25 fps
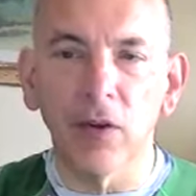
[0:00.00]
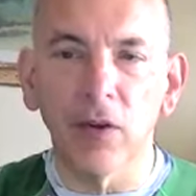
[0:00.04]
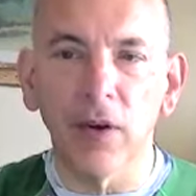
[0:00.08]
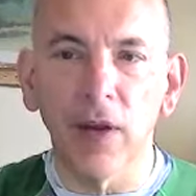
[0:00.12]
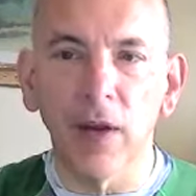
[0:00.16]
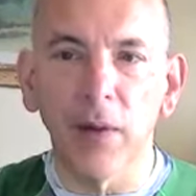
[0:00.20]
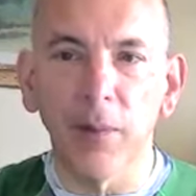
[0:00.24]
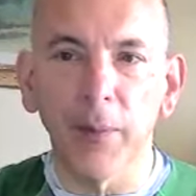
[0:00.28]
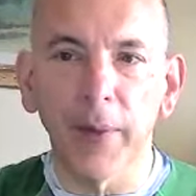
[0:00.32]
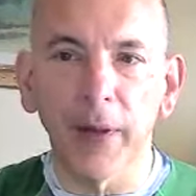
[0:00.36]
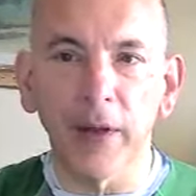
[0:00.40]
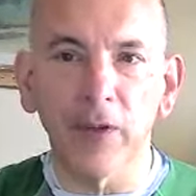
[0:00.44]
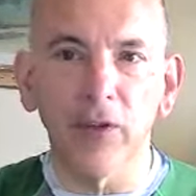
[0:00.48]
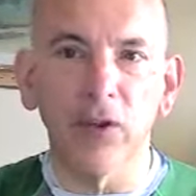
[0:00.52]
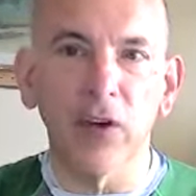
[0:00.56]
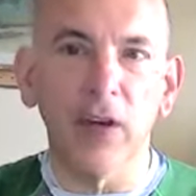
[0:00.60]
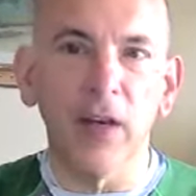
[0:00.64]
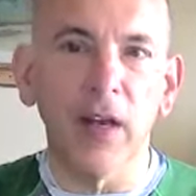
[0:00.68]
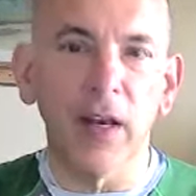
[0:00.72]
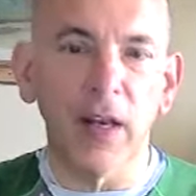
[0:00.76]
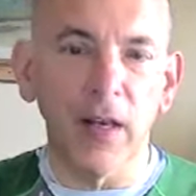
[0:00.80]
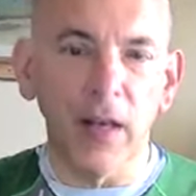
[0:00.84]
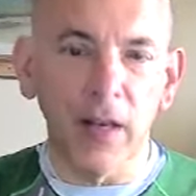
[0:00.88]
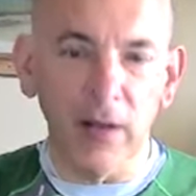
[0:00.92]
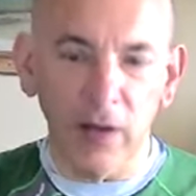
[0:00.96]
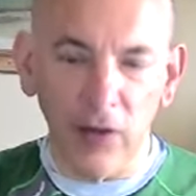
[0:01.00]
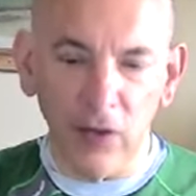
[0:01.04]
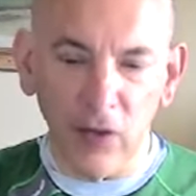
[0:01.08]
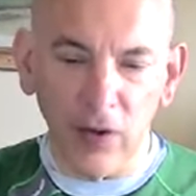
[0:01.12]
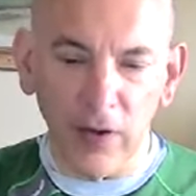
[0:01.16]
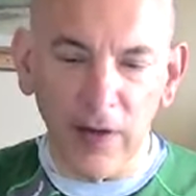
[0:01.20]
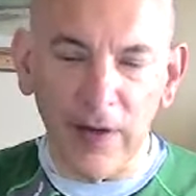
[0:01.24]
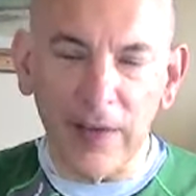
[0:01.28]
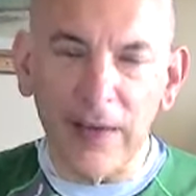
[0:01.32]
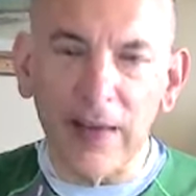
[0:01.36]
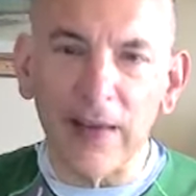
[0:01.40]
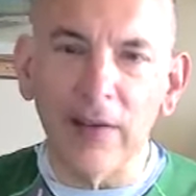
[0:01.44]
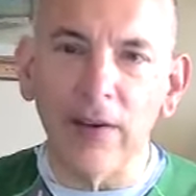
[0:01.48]
So now we're actually getting into
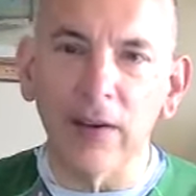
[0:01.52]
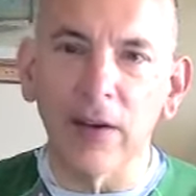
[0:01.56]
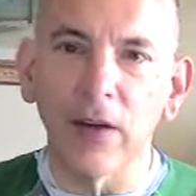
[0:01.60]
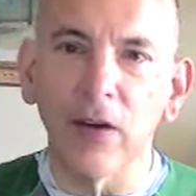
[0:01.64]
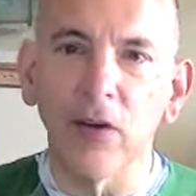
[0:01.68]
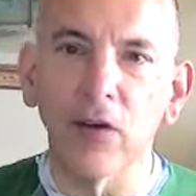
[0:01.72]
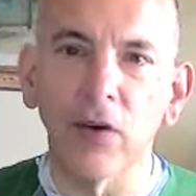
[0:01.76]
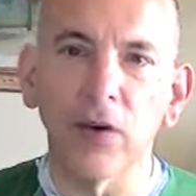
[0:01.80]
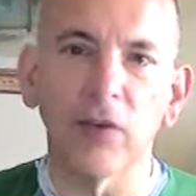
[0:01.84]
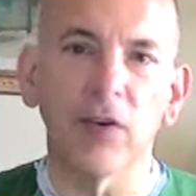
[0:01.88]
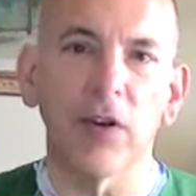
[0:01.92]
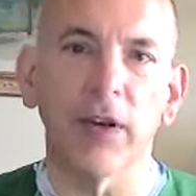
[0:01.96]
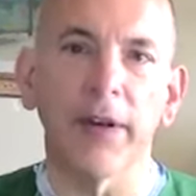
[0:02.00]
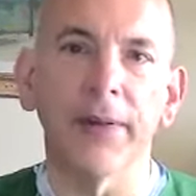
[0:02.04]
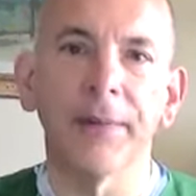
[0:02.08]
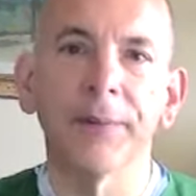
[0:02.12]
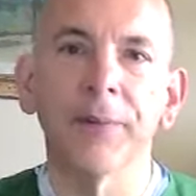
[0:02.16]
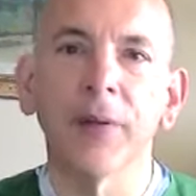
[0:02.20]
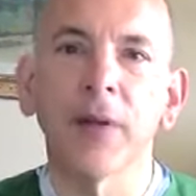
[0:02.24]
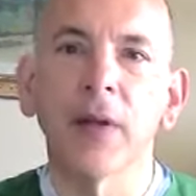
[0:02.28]
the nitty gritty.